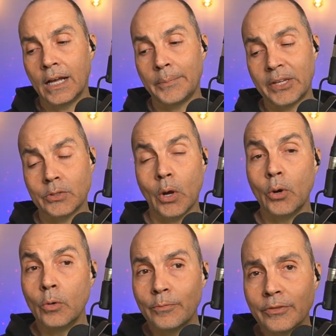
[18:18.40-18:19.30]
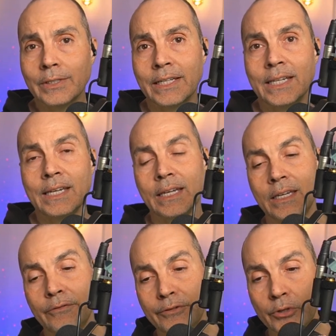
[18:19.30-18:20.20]
because hopefully
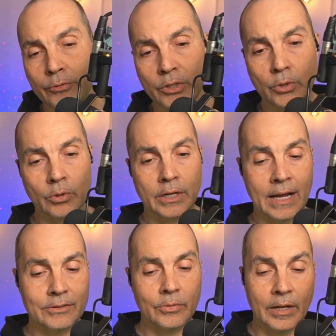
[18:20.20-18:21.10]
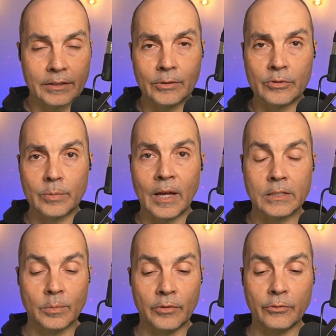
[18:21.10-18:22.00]
if you are not directly
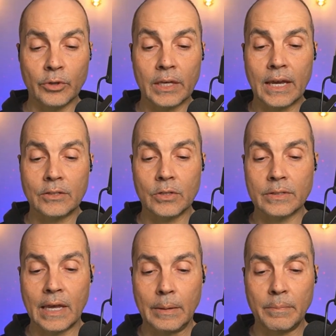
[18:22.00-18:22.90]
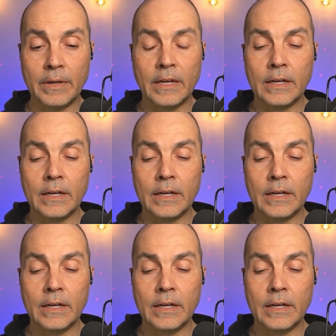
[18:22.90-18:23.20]
responsible for the HSM,